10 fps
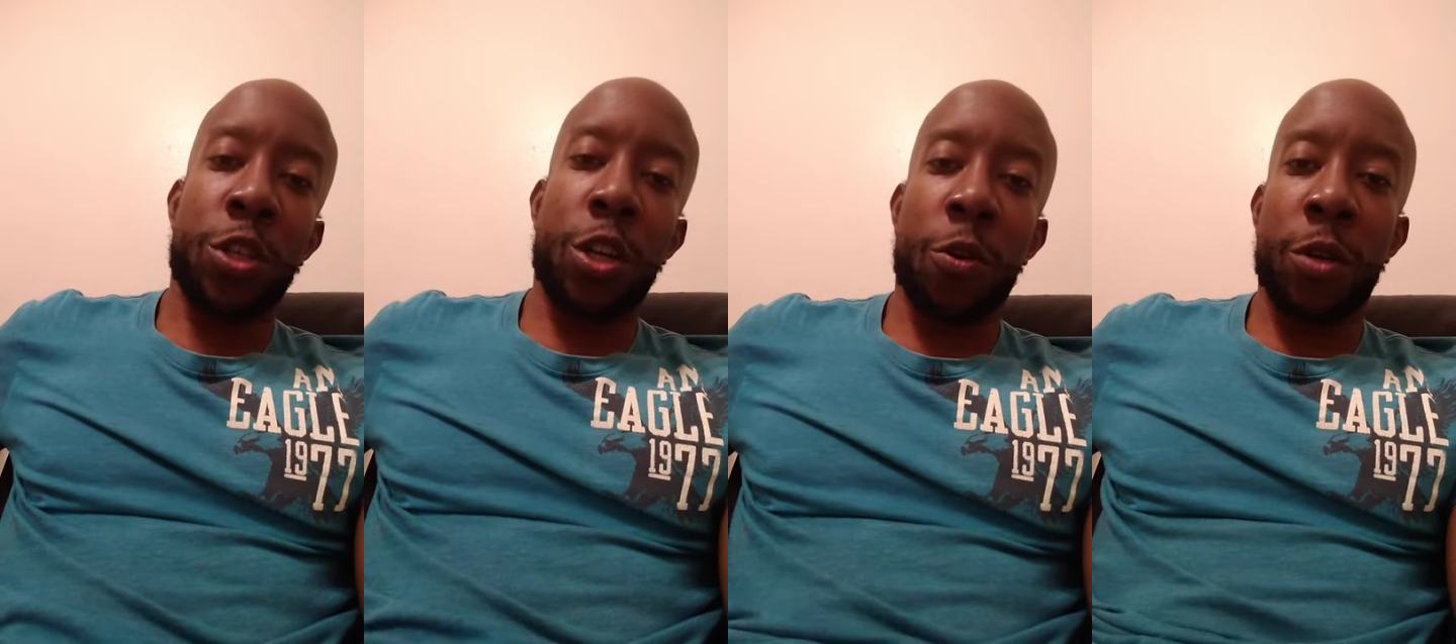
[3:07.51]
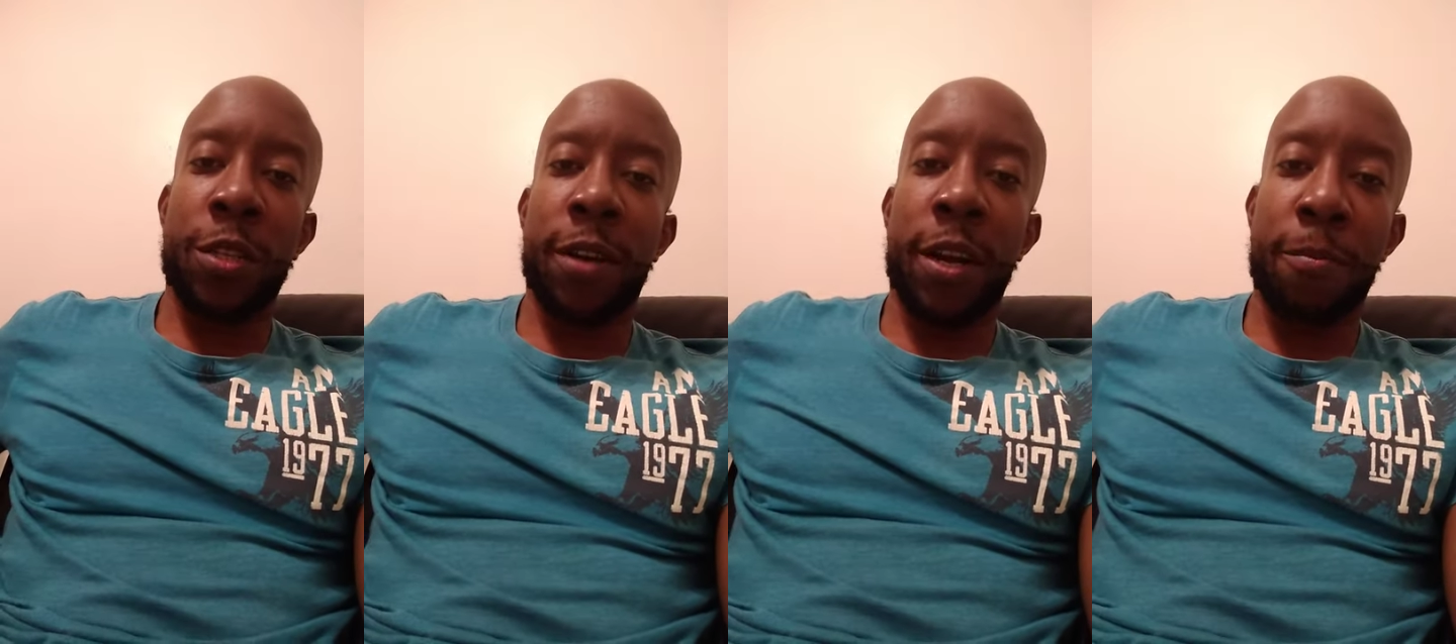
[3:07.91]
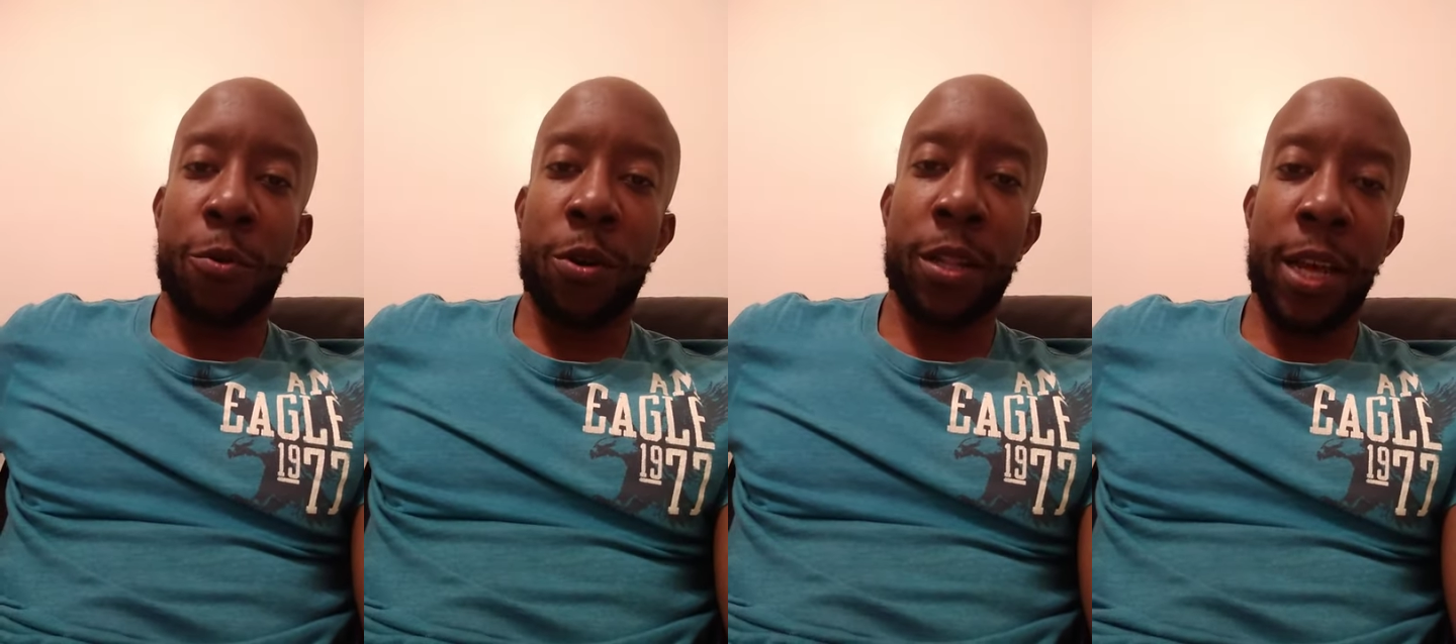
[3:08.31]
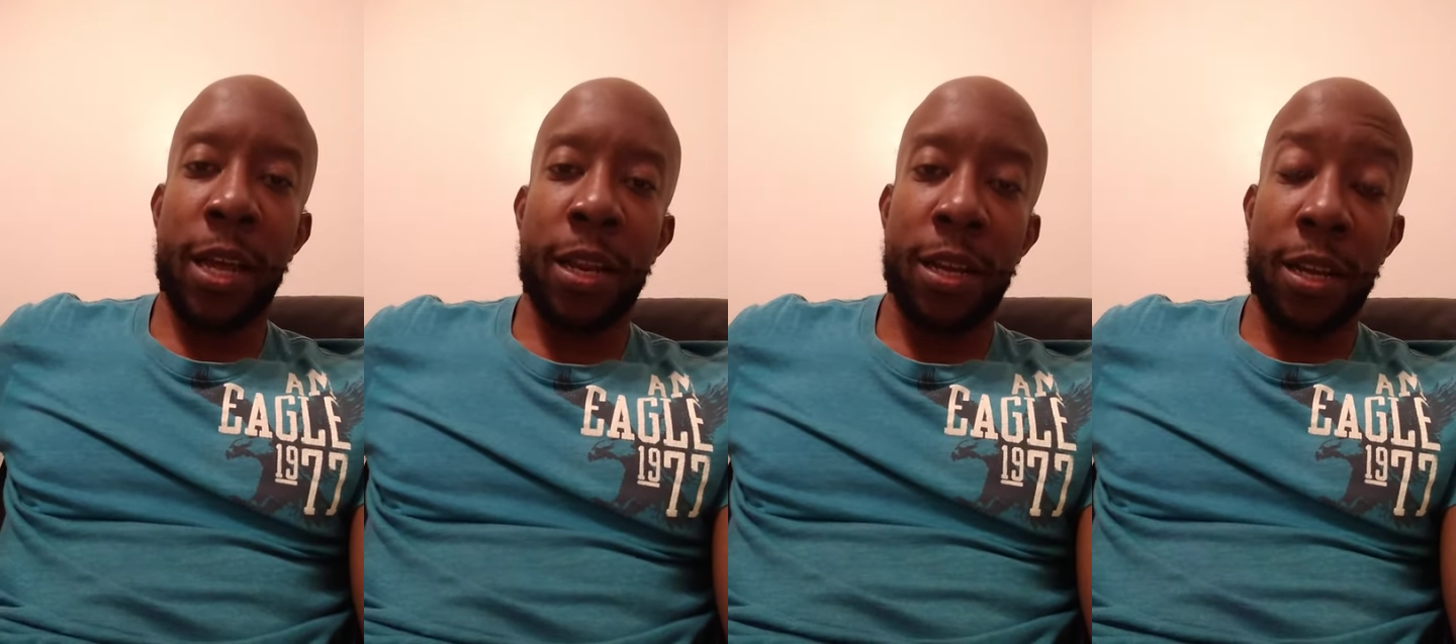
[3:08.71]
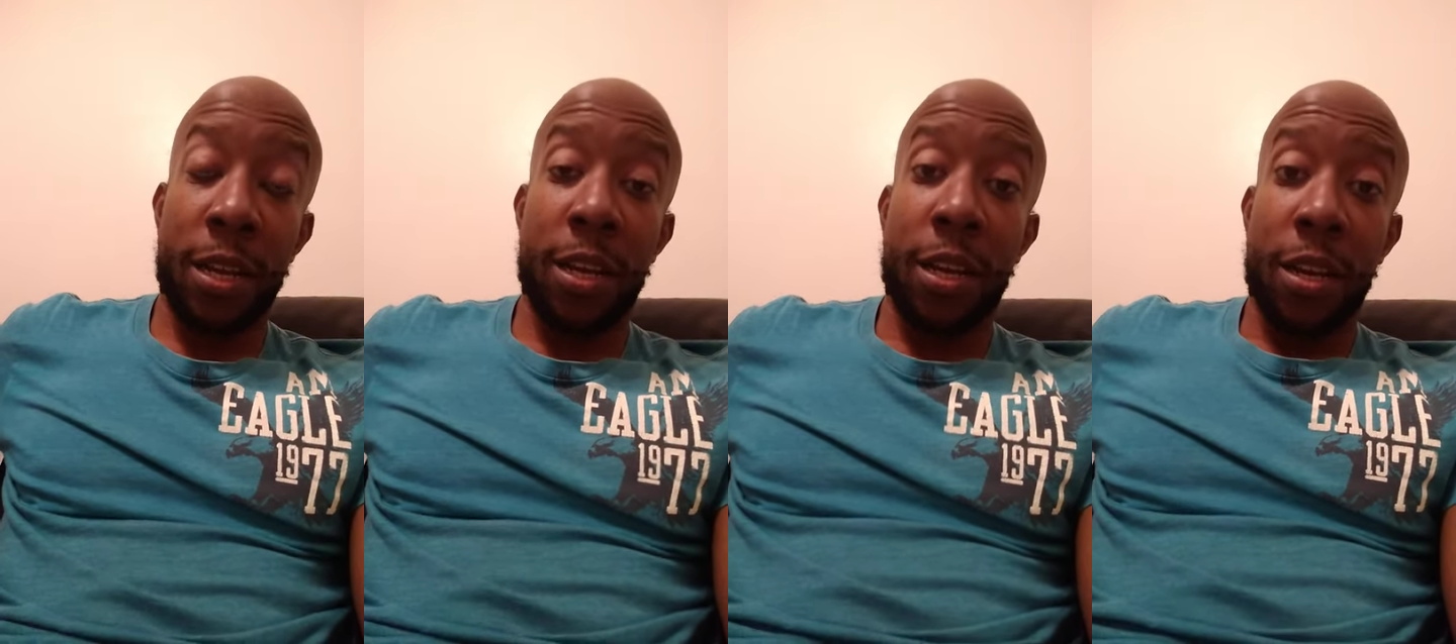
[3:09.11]
So it's very important that
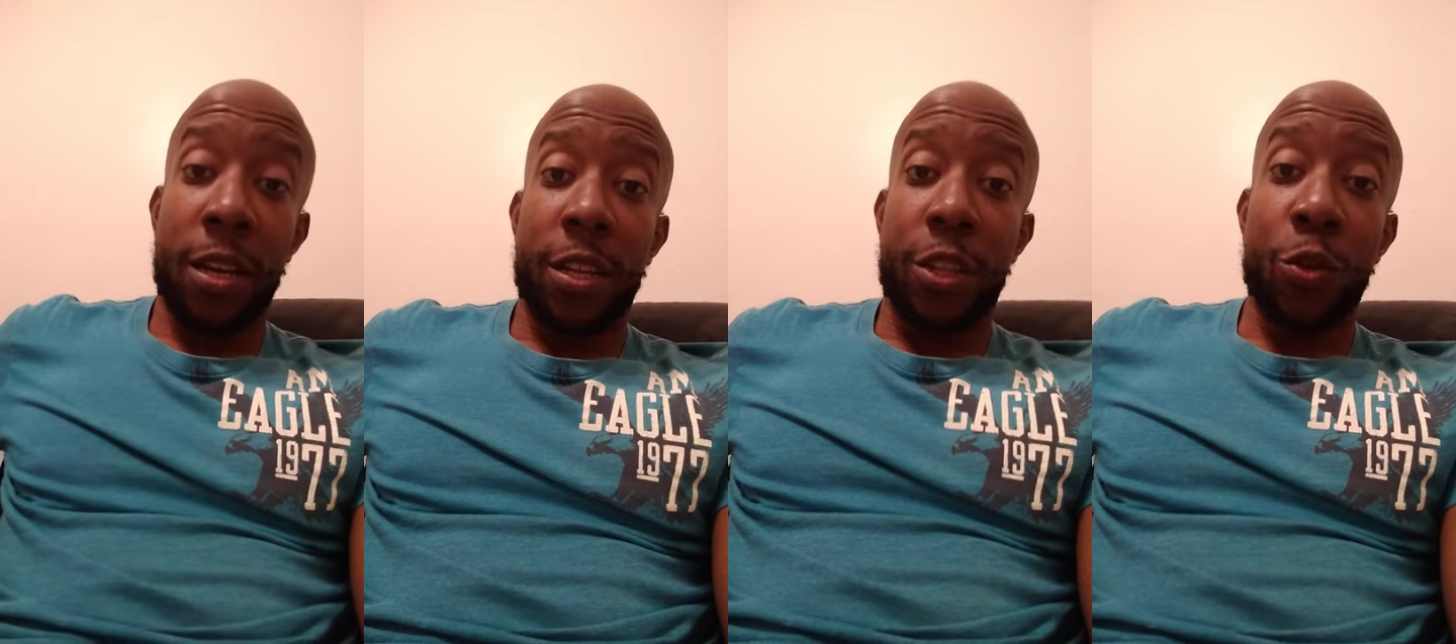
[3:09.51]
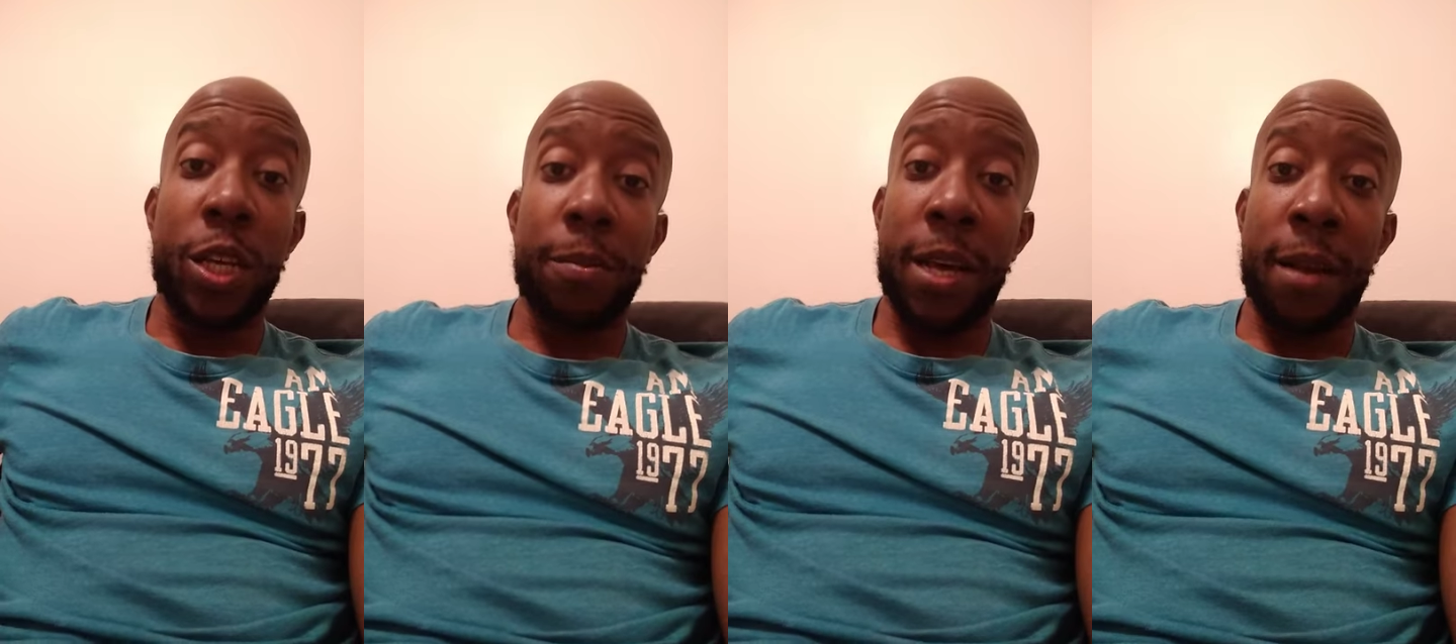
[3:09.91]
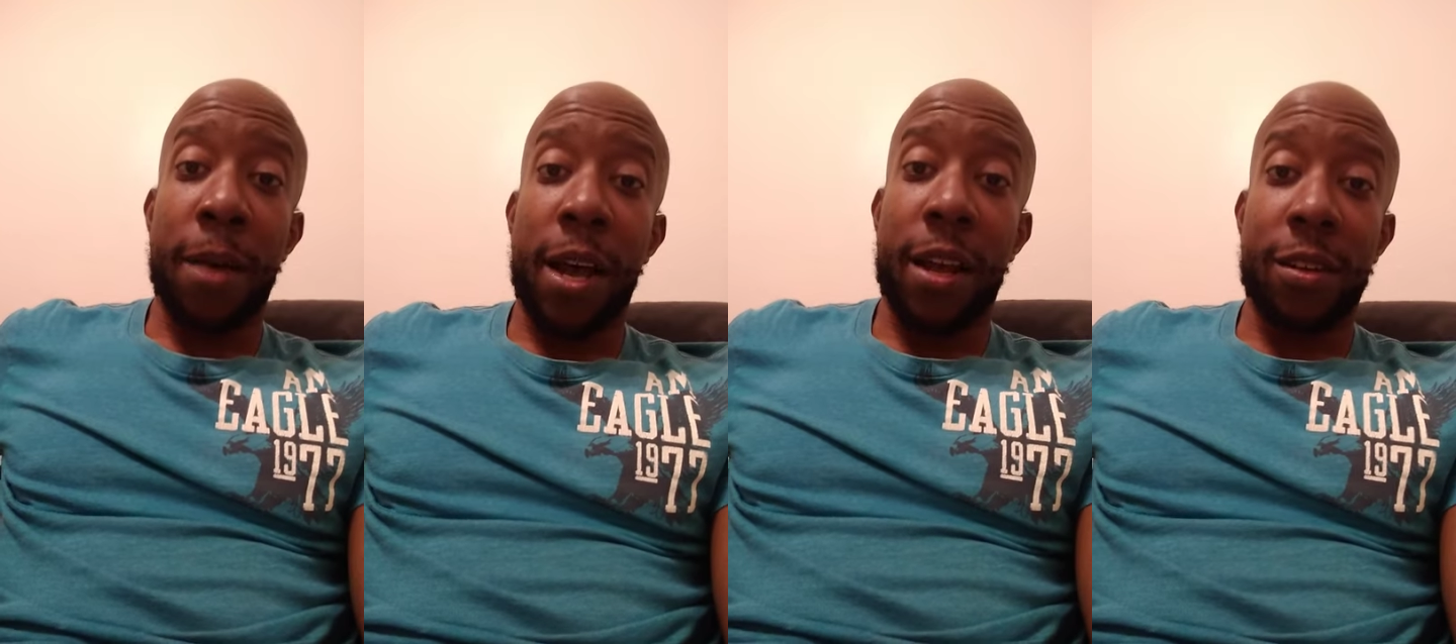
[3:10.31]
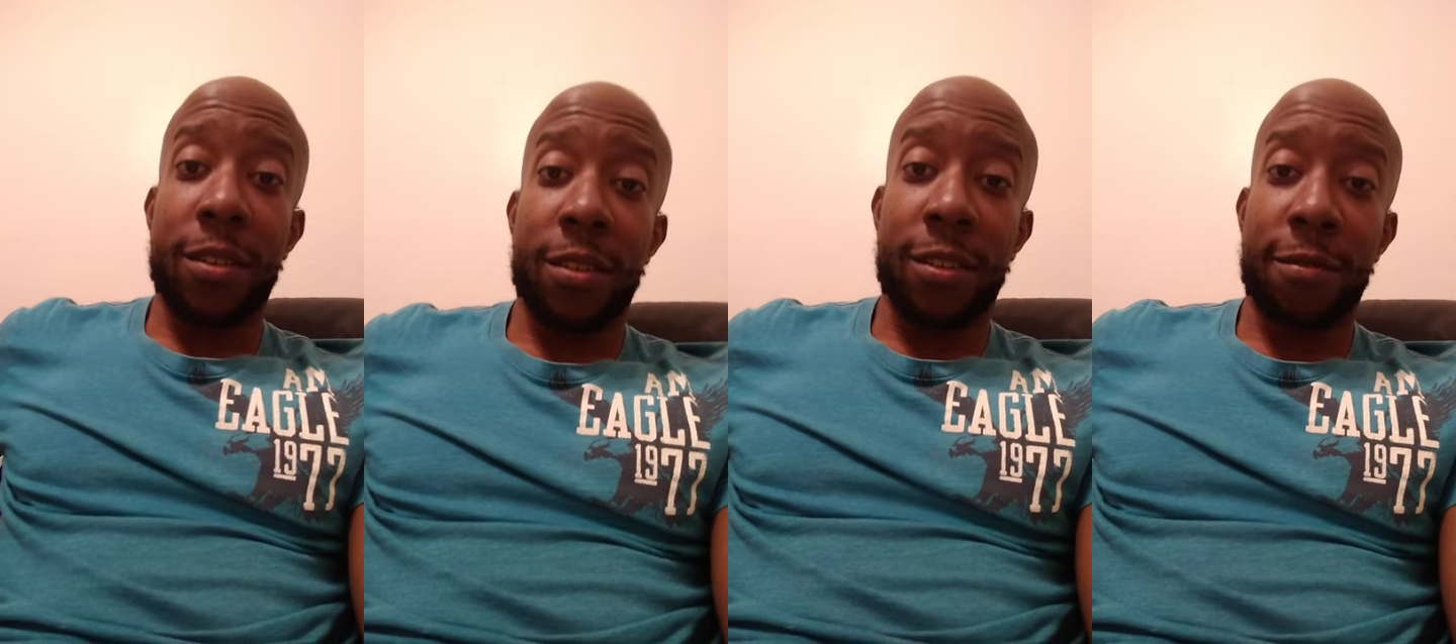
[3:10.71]
you keep that in mind